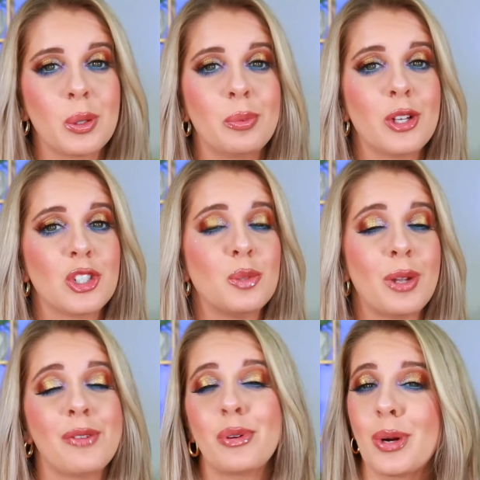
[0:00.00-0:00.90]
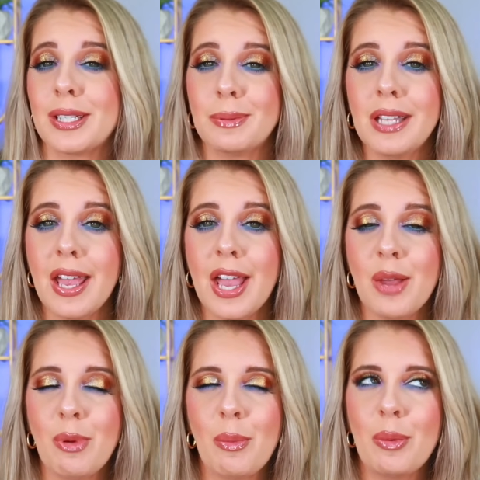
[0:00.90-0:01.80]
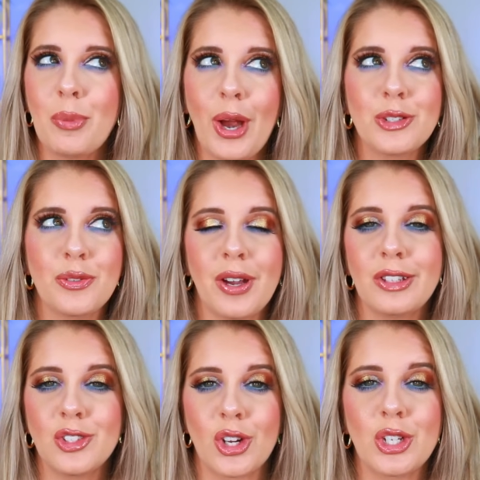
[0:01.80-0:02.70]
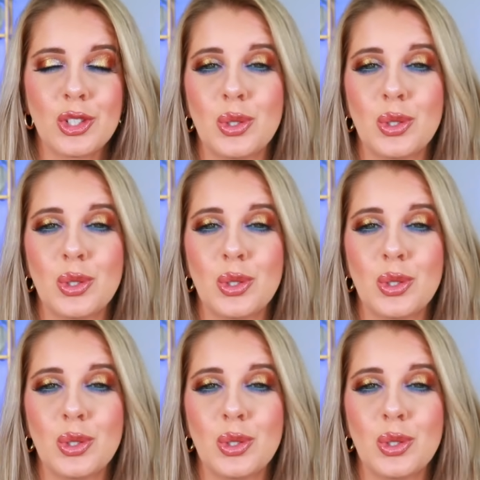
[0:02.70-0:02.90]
liquid blush has been out for quite some time, but brands are finally starting